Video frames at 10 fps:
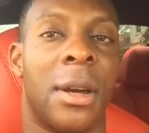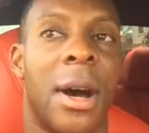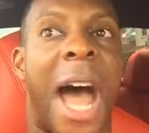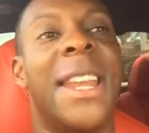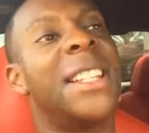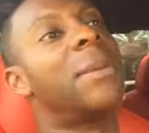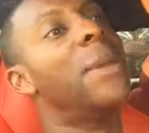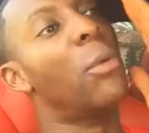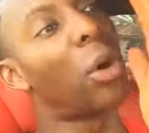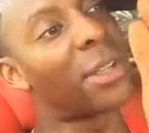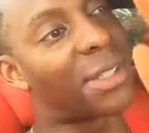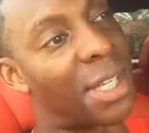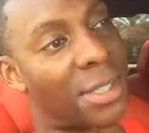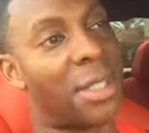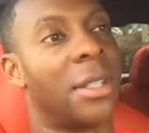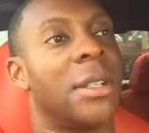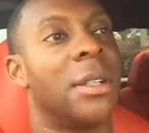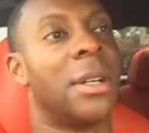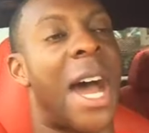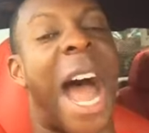I need to be more consistent.
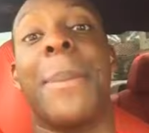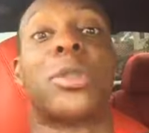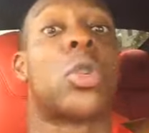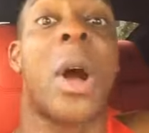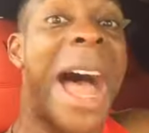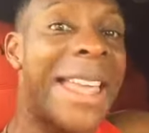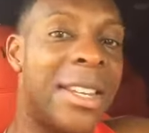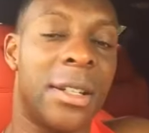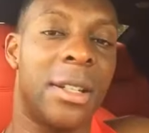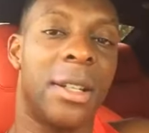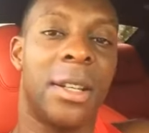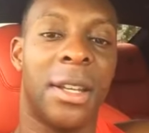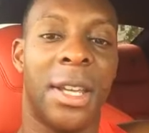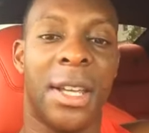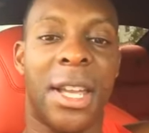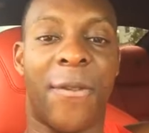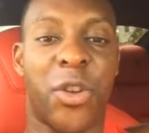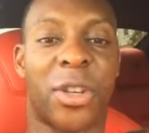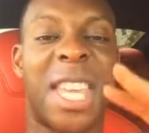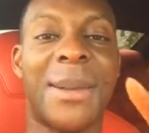I'm trying. If
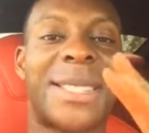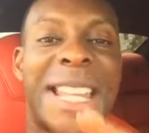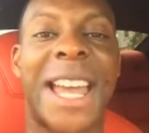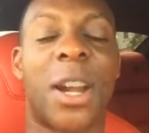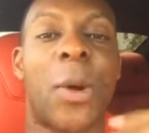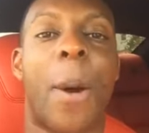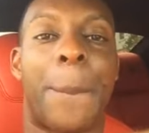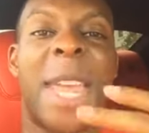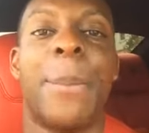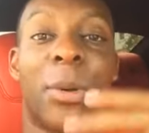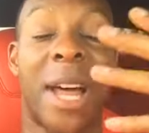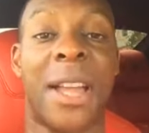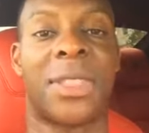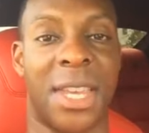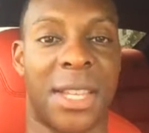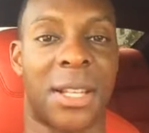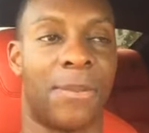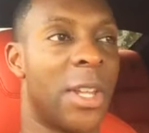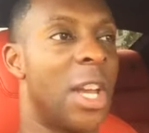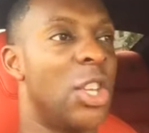you keep staying around people like this,
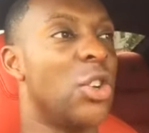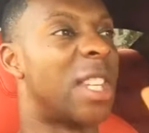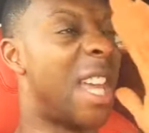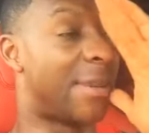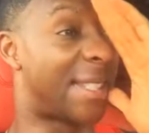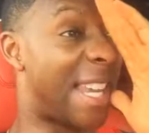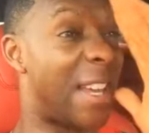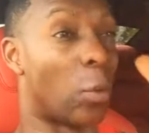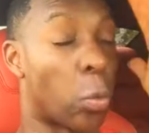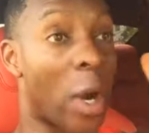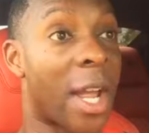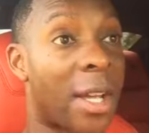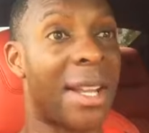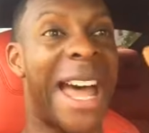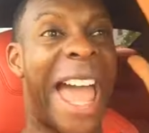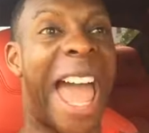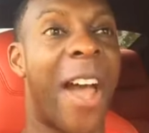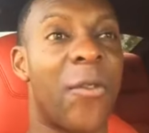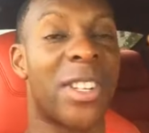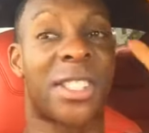you keep seeing regular
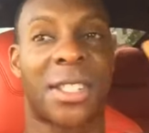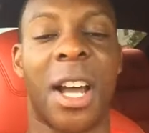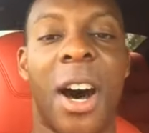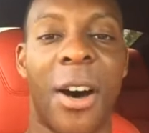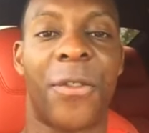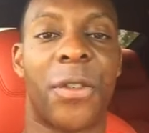average stuff,